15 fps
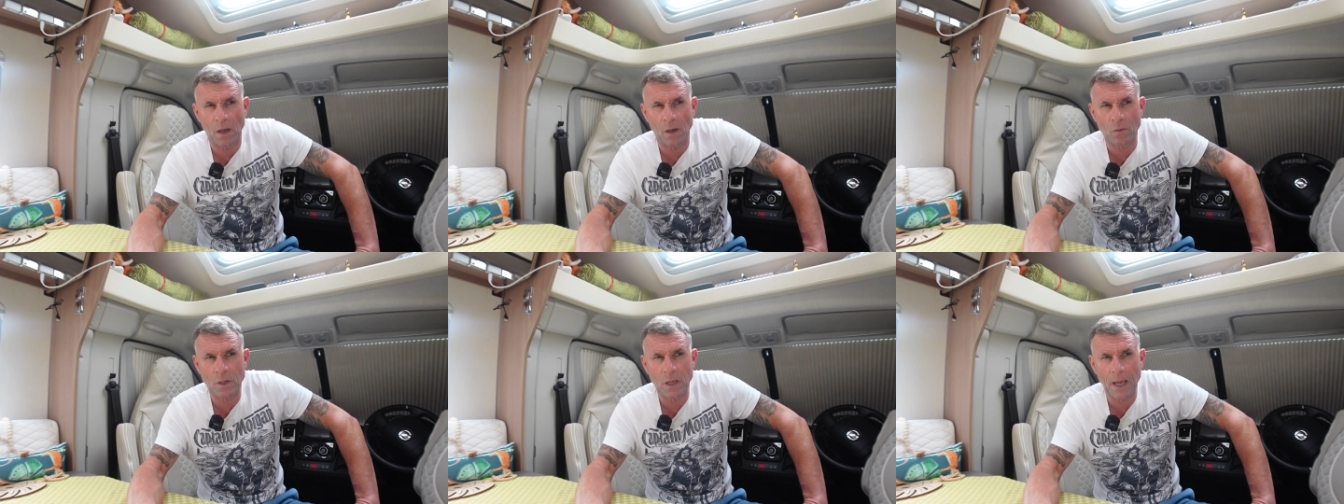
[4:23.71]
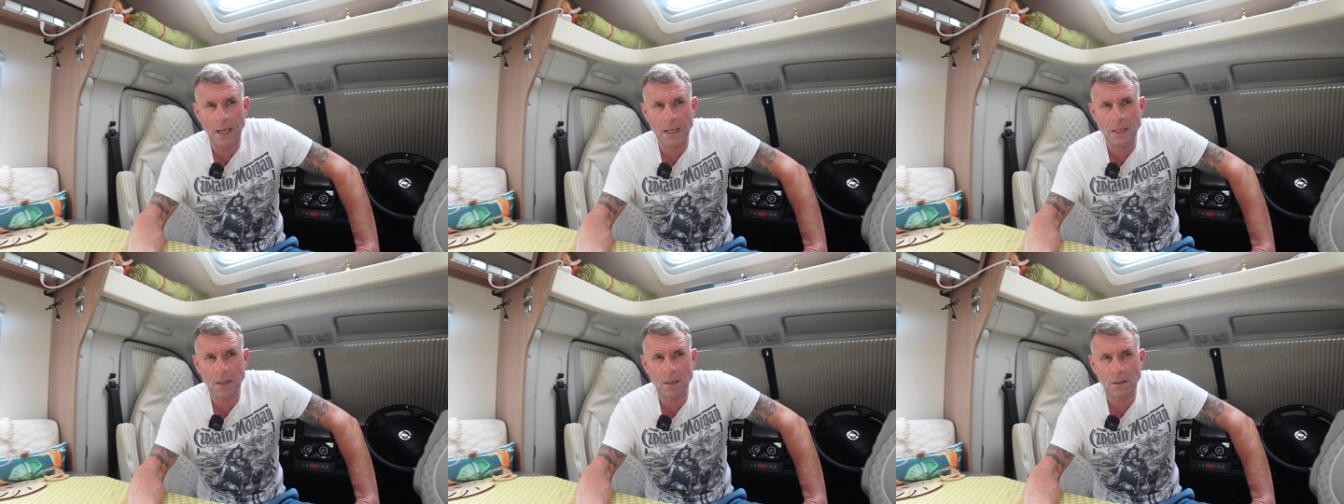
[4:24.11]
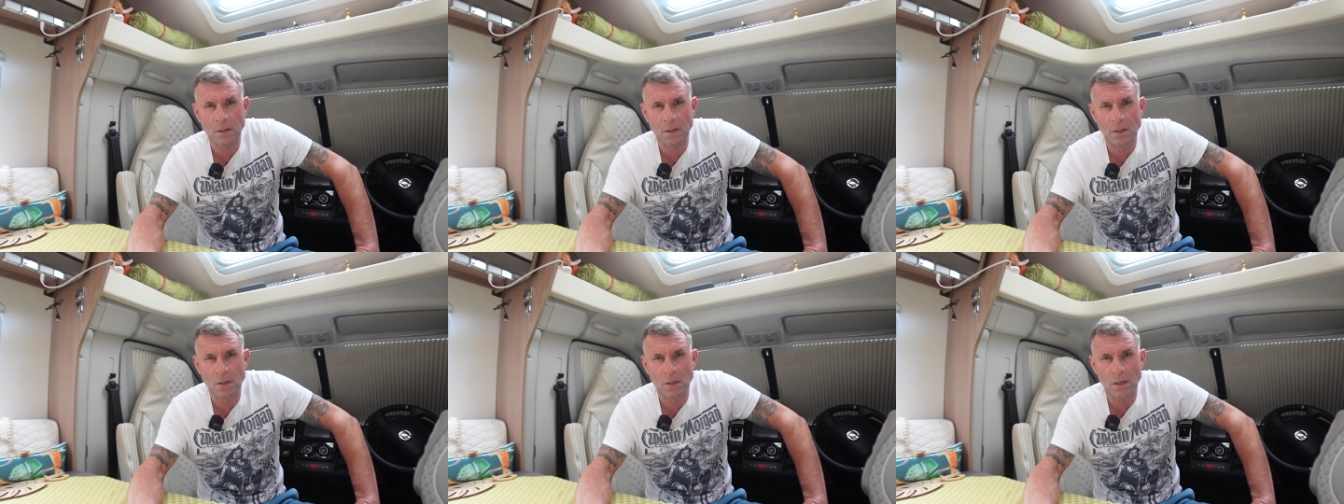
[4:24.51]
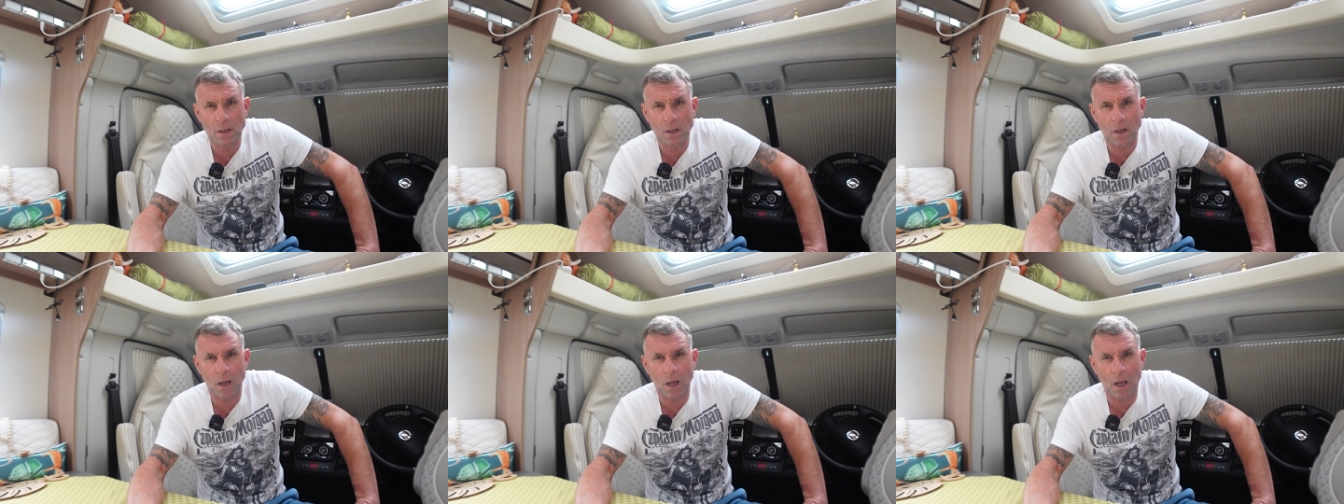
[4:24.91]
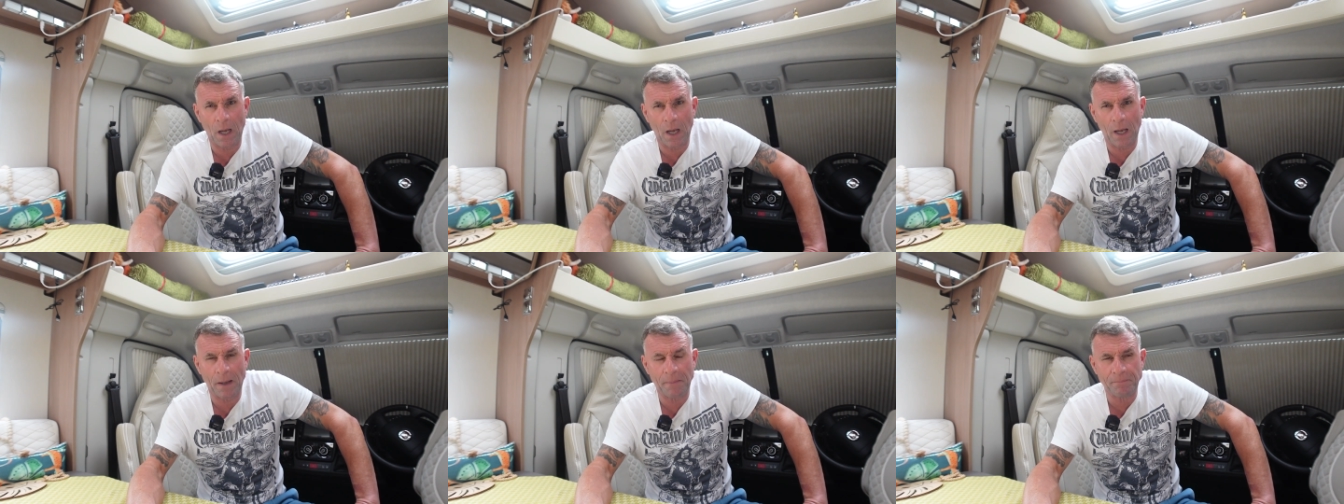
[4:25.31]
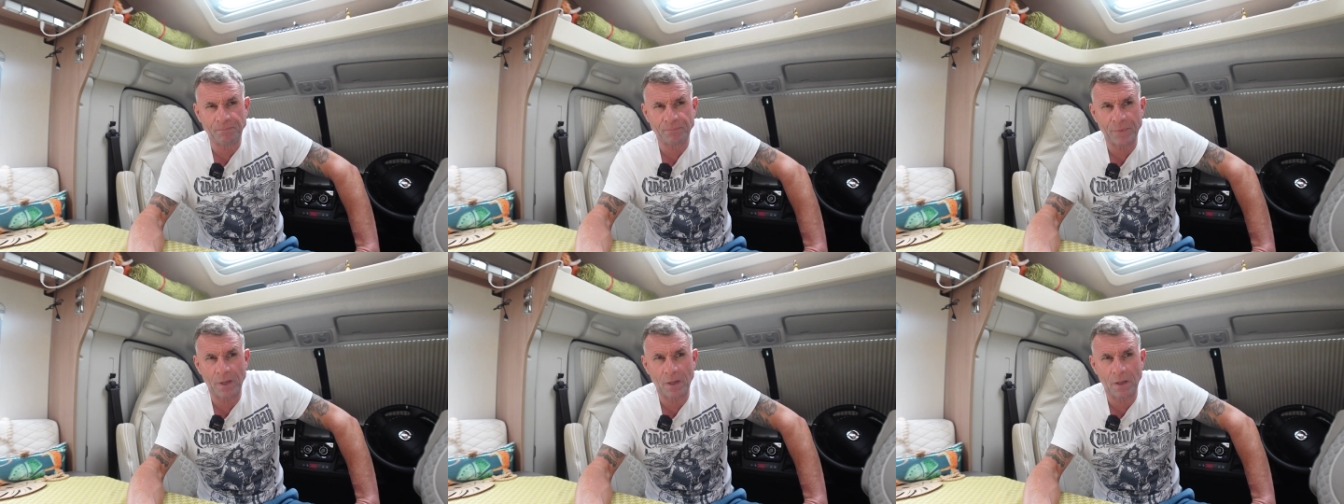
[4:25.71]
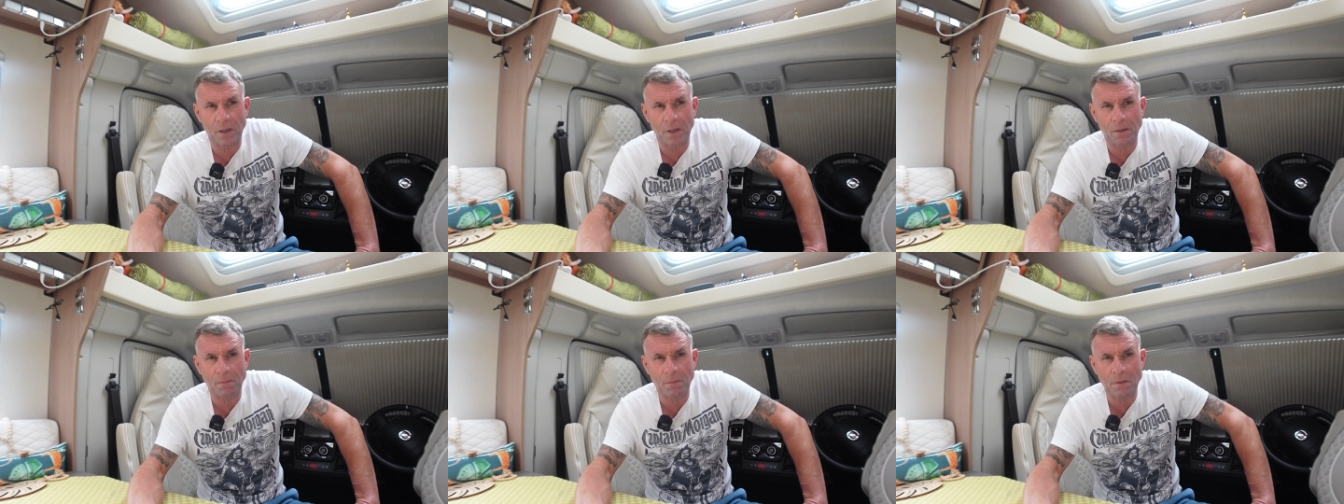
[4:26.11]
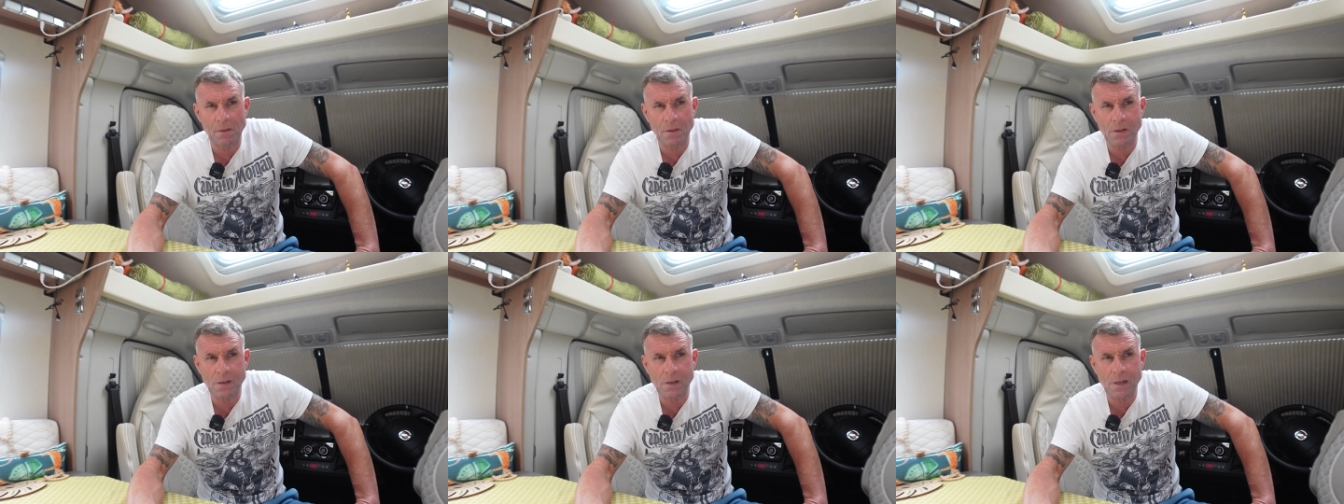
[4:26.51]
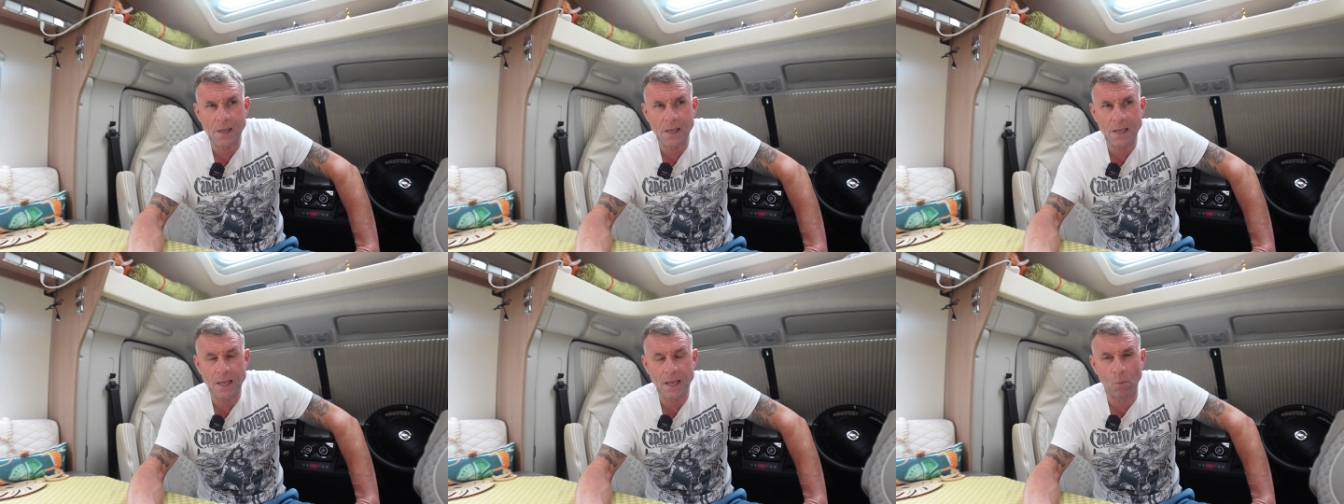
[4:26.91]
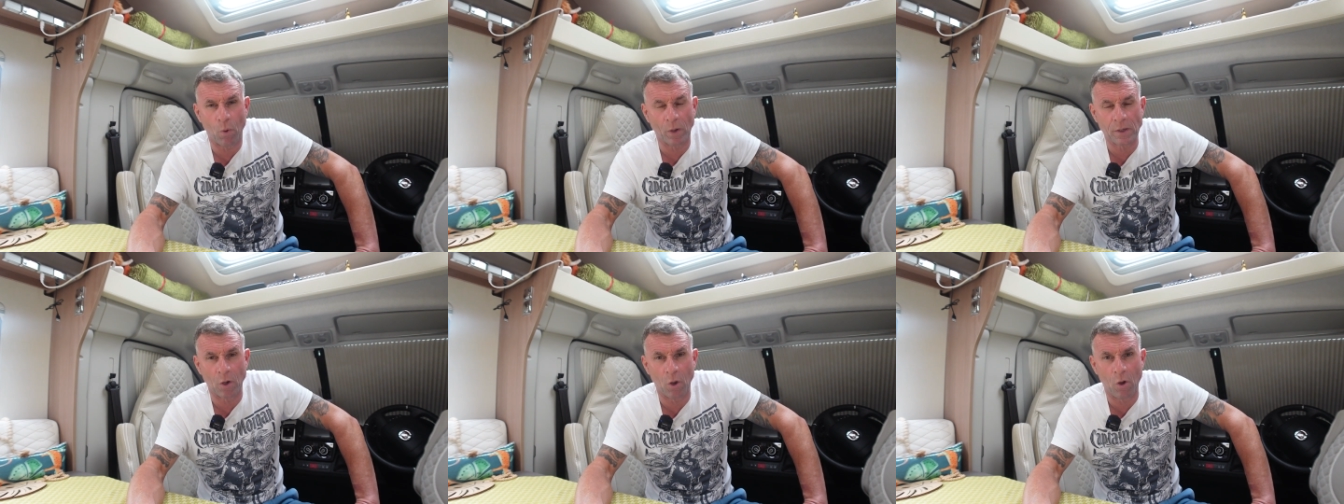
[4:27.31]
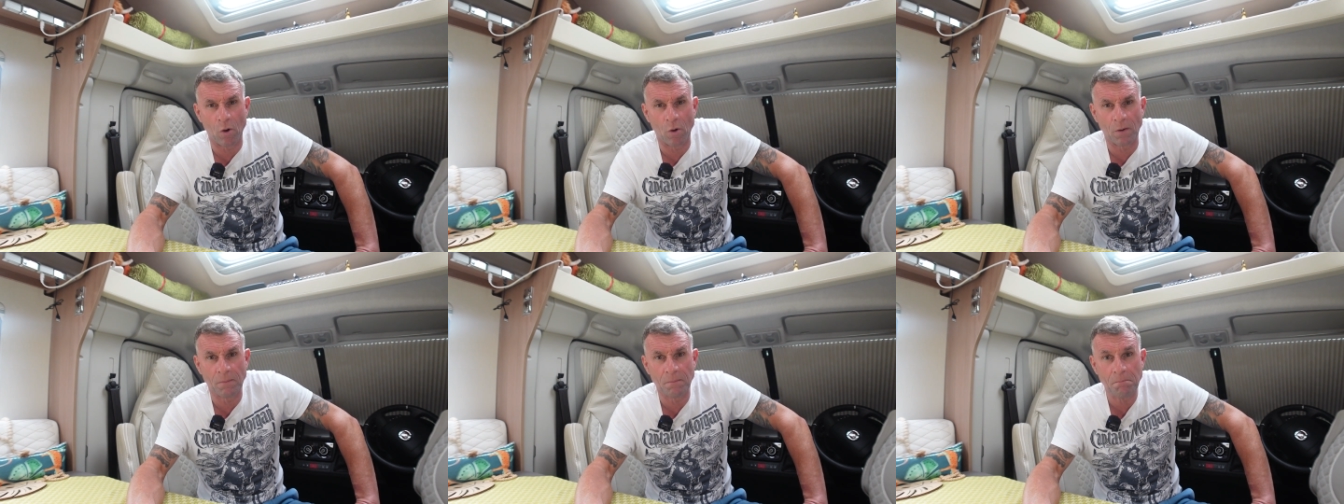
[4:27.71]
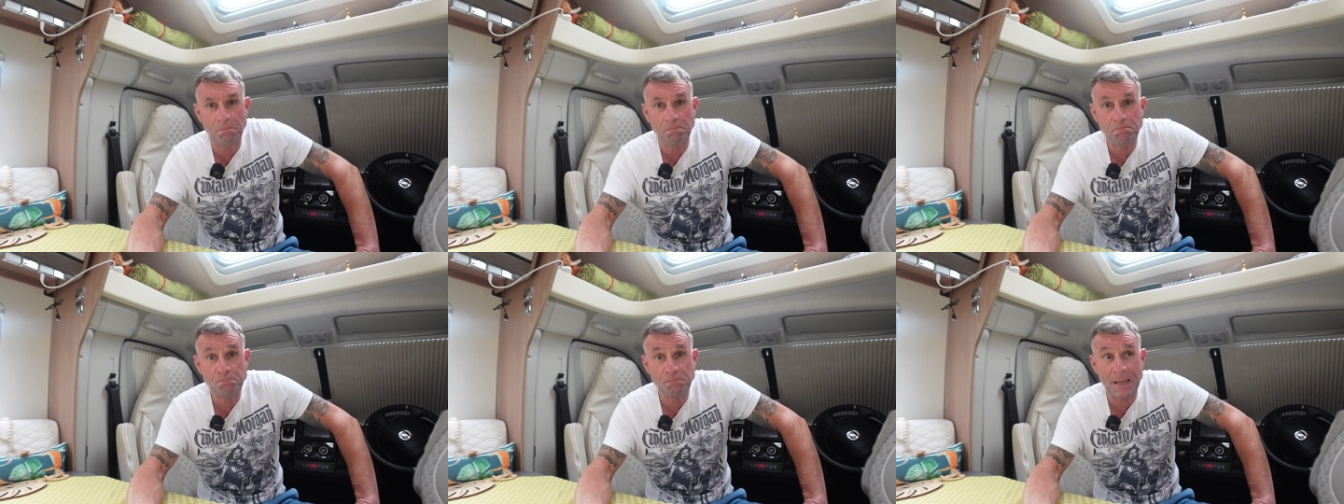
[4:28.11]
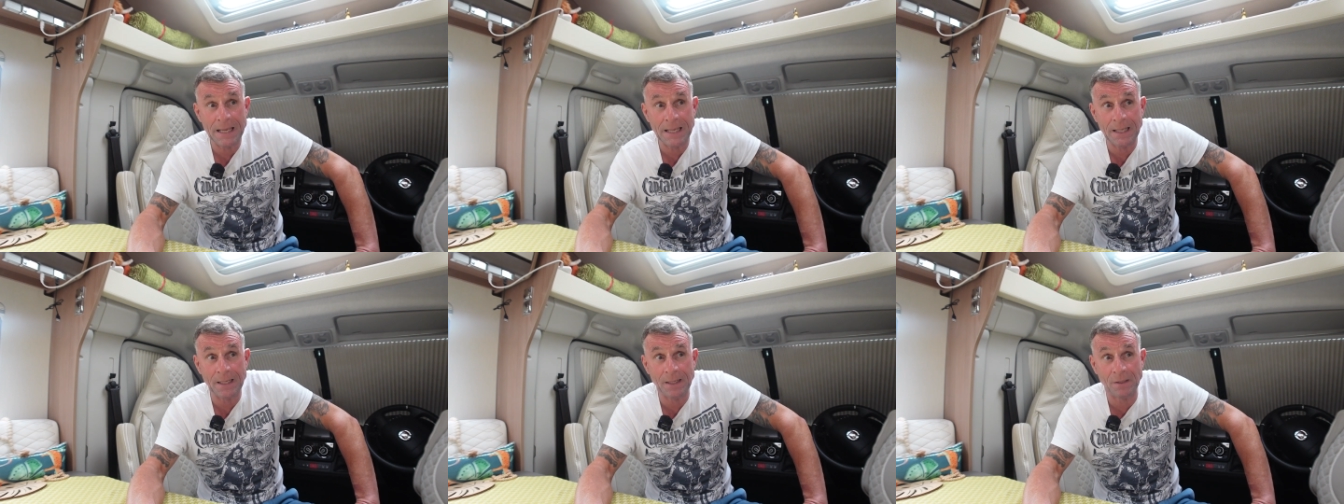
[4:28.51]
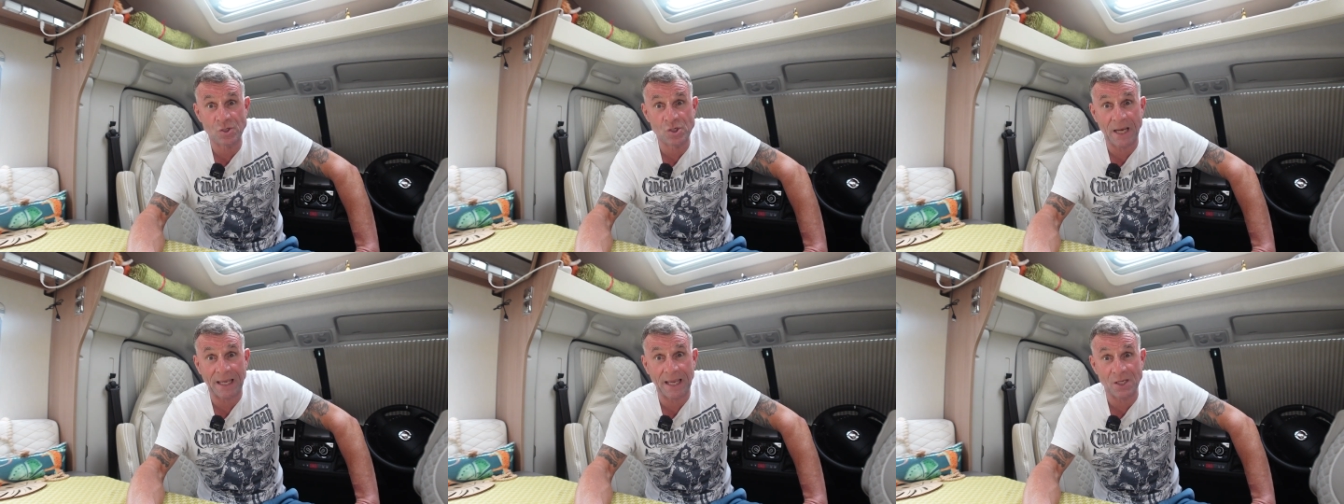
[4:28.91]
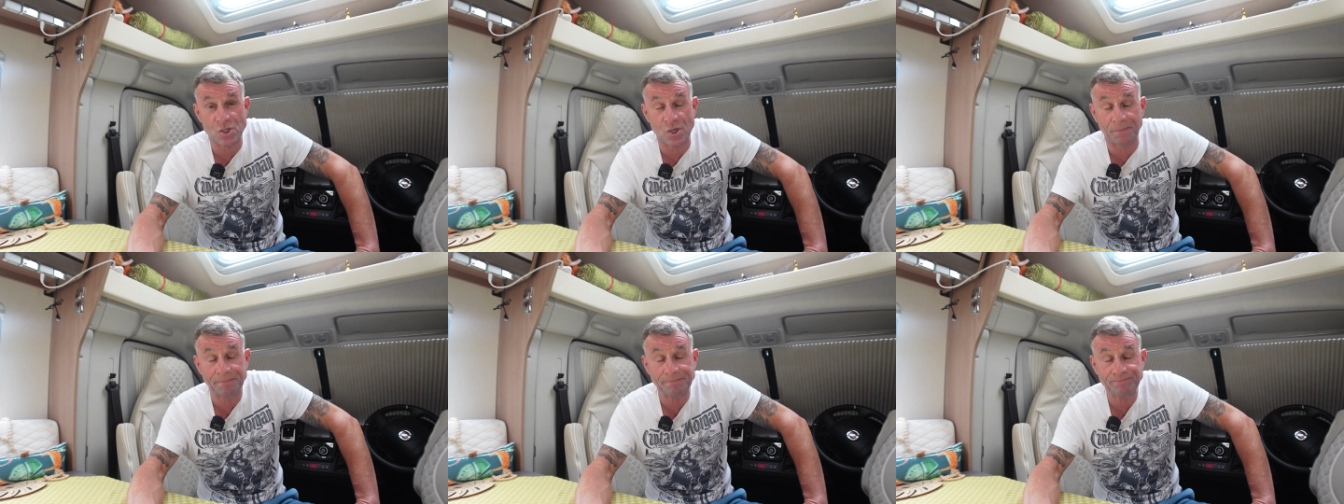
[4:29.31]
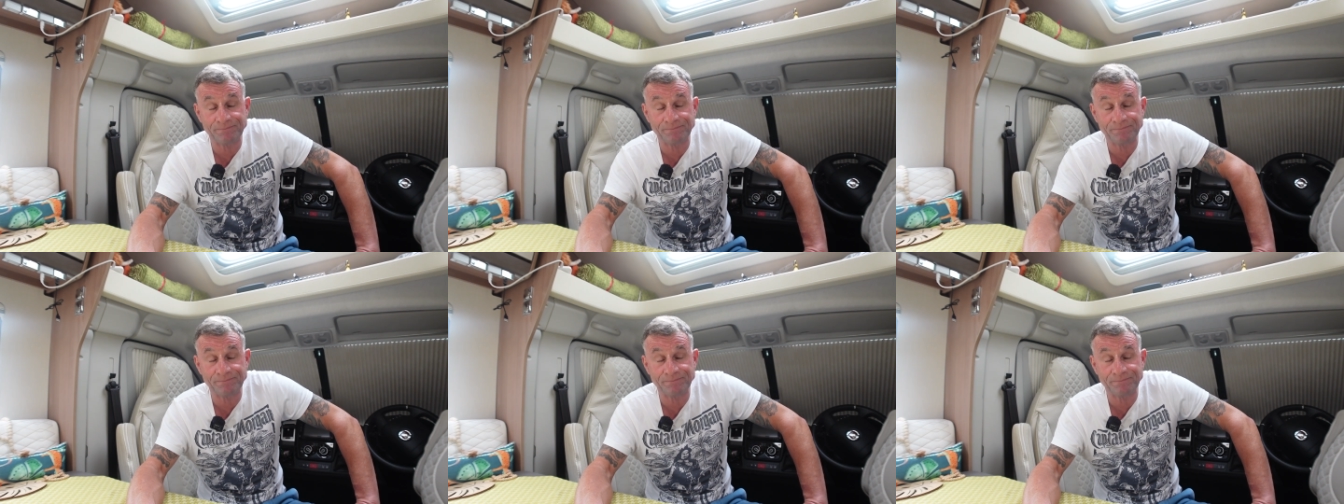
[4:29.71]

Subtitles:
Okay, it wasn't long, bing, check engine.